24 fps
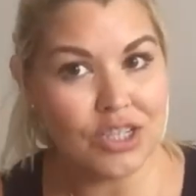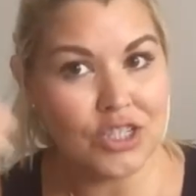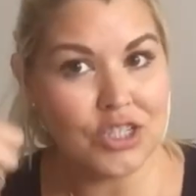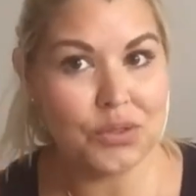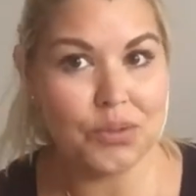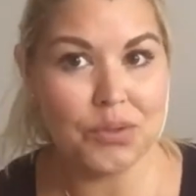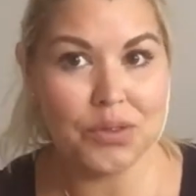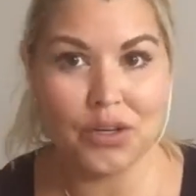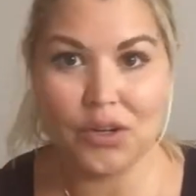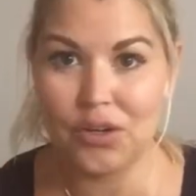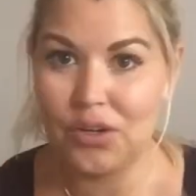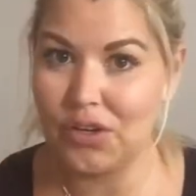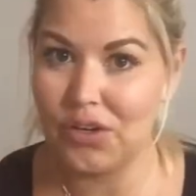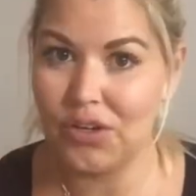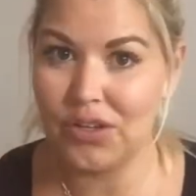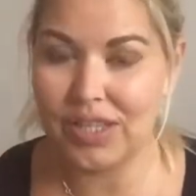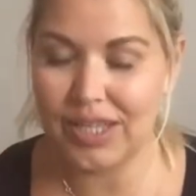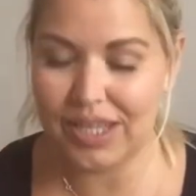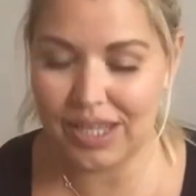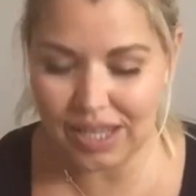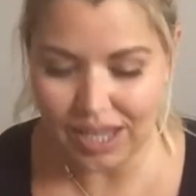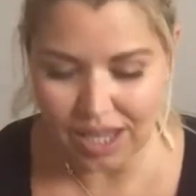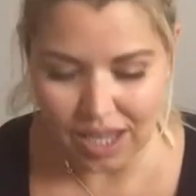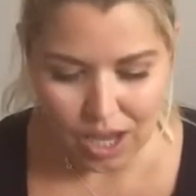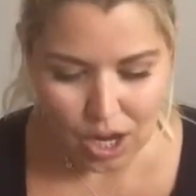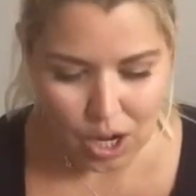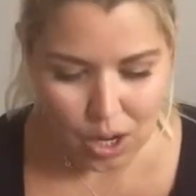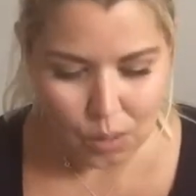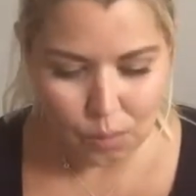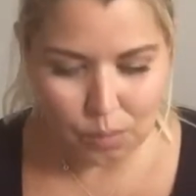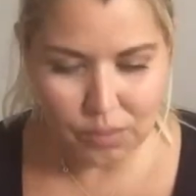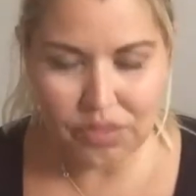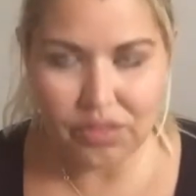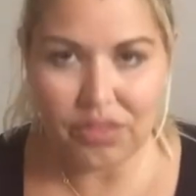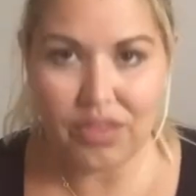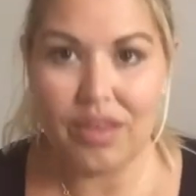do the curling
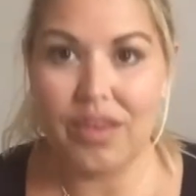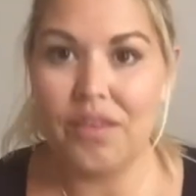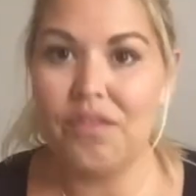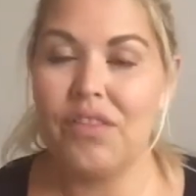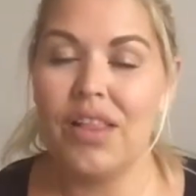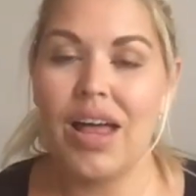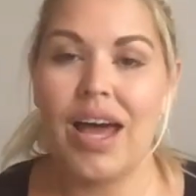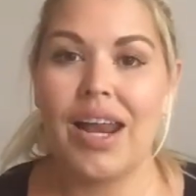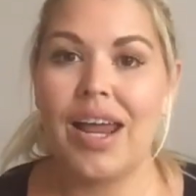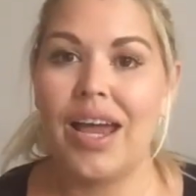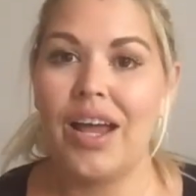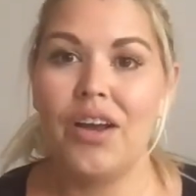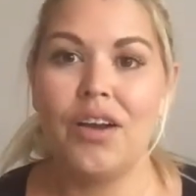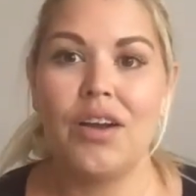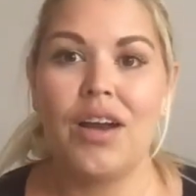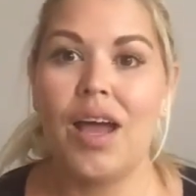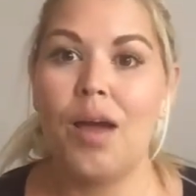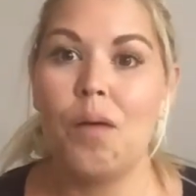with the flat iron.